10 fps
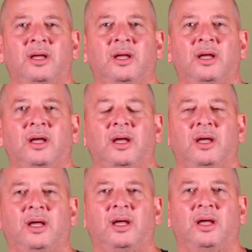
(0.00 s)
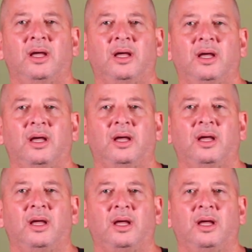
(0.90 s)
(no one is talking)